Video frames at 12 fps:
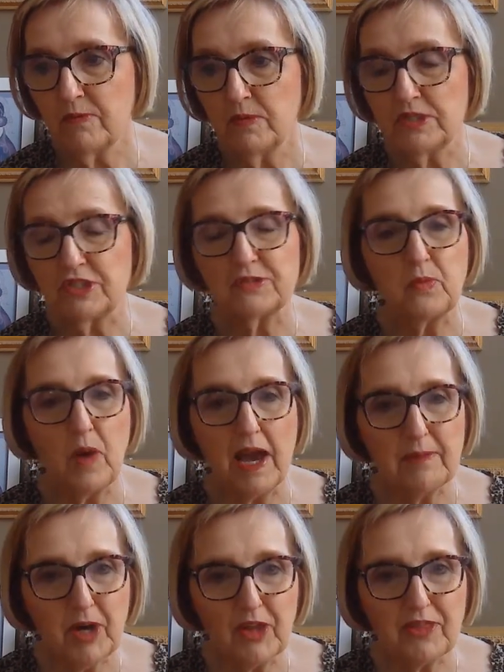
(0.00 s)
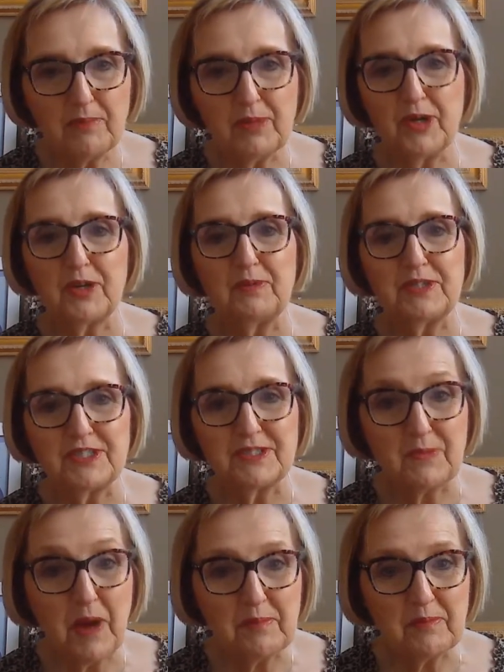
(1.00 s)
which is why I bought the book, which
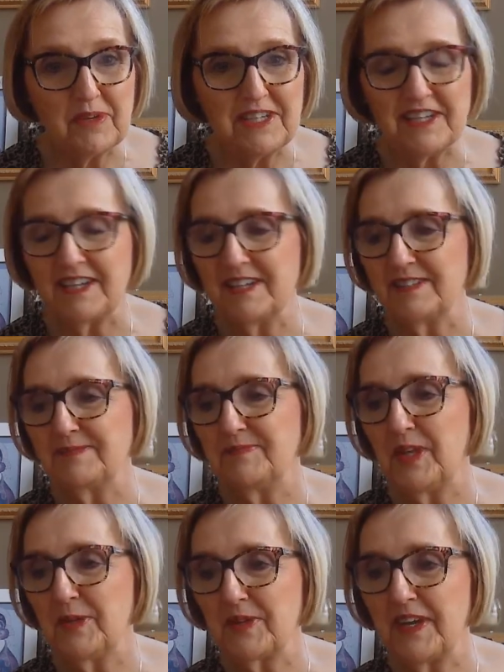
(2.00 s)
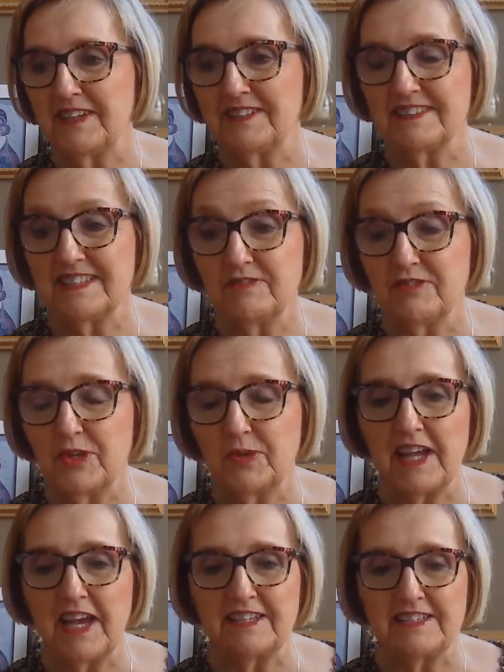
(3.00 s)
is why I'm reading it, okay? Gives
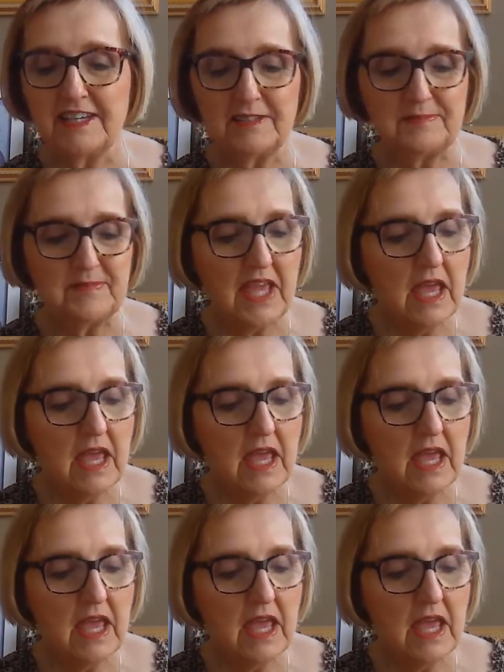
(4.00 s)
you an idea.